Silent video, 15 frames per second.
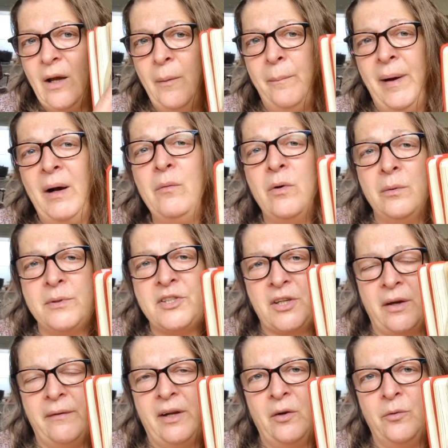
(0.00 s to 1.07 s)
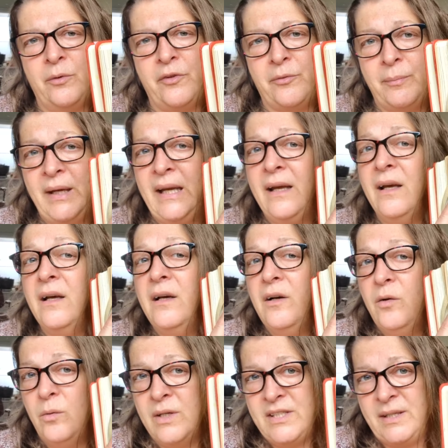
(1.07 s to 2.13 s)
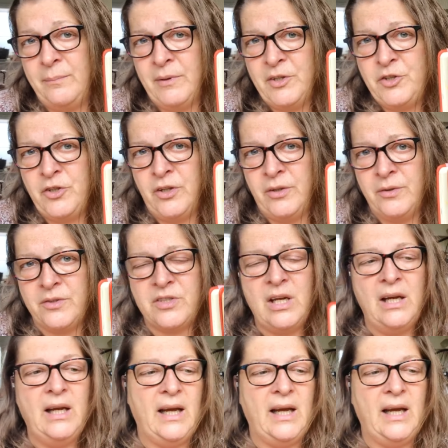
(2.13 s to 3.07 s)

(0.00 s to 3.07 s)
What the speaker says: about what was going on with me was in my journals.